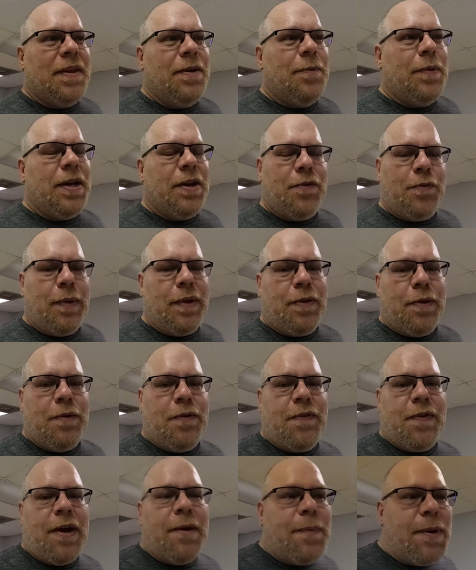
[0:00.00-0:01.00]
we just went through
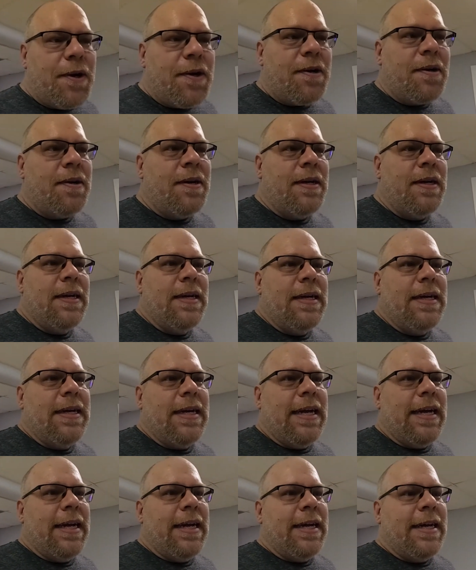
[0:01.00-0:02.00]
summer,
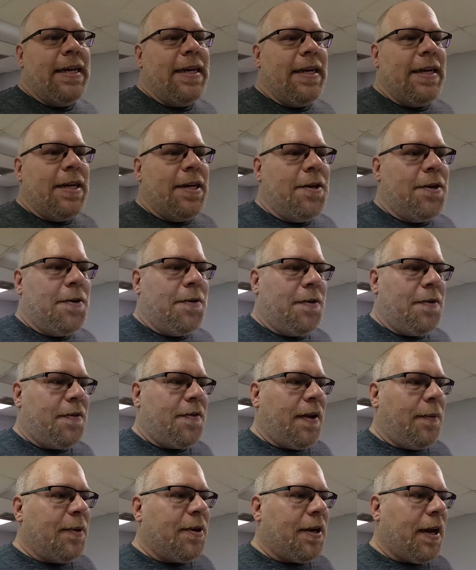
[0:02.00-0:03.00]
and you know,
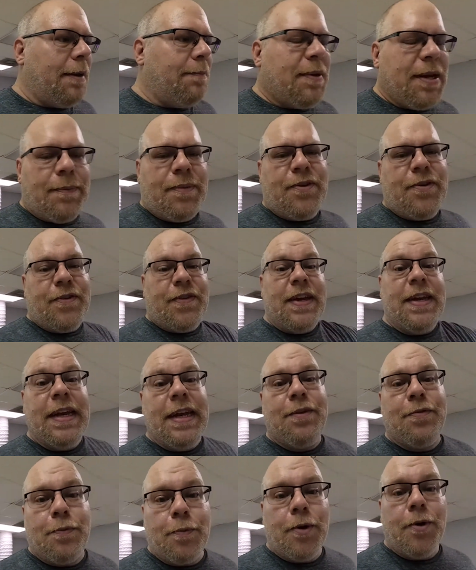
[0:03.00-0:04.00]
summertime temperatures in
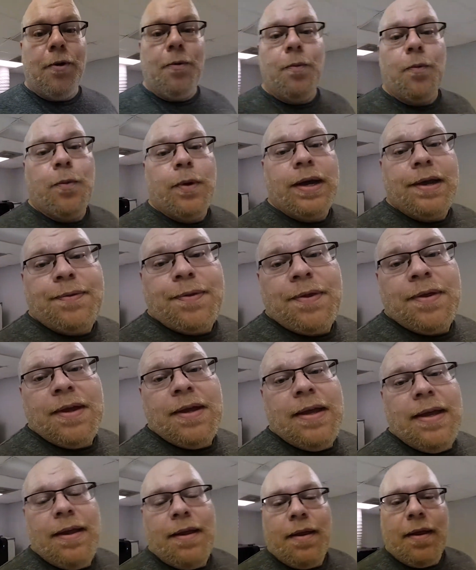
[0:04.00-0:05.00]
this room with
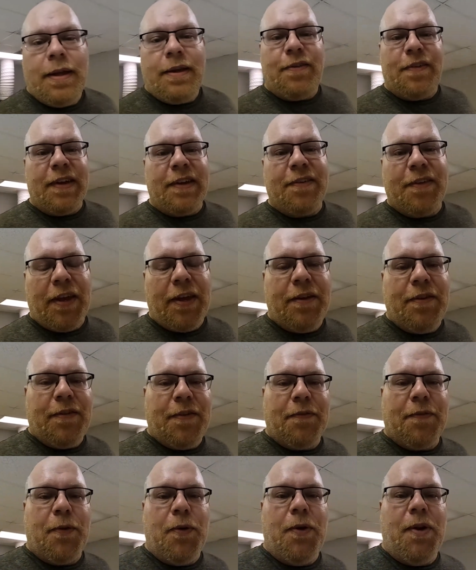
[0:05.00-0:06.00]
6 tons
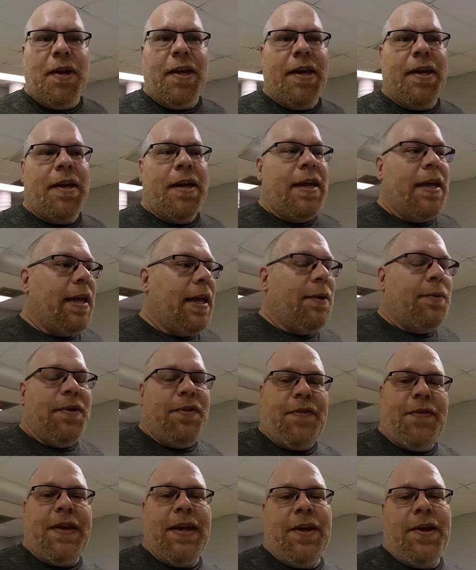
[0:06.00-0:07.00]
of cooling, it was
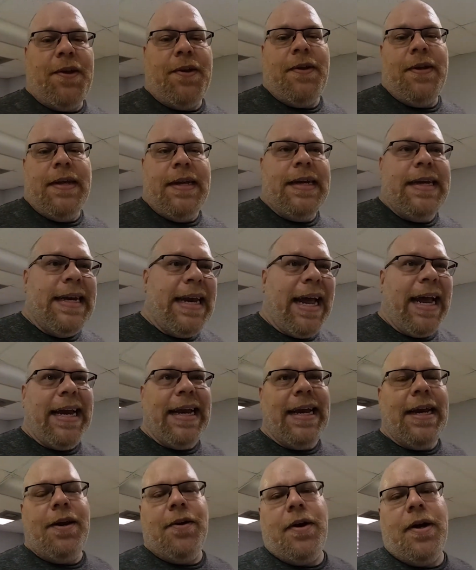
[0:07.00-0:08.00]
still
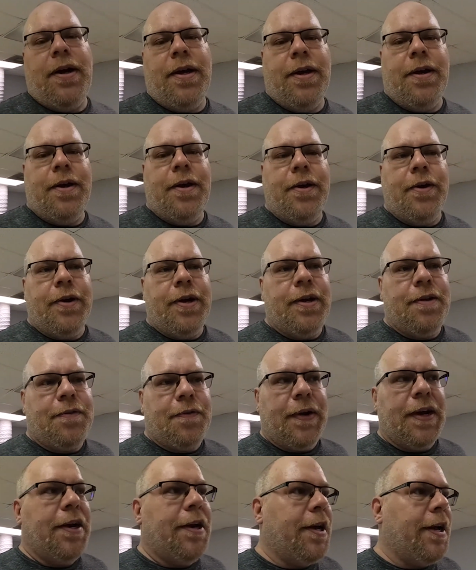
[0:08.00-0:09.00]
90 to 100 degrees
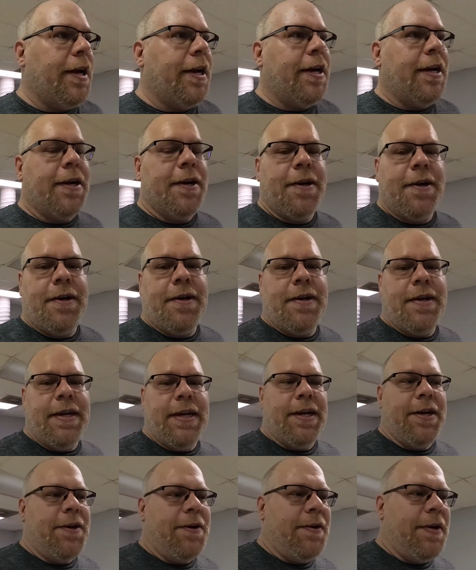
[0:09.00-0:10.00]
Fahrenheit here,
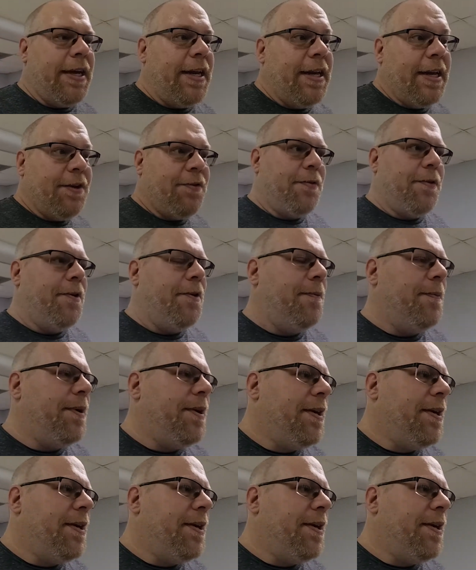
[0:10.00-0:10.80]
you know, in this room.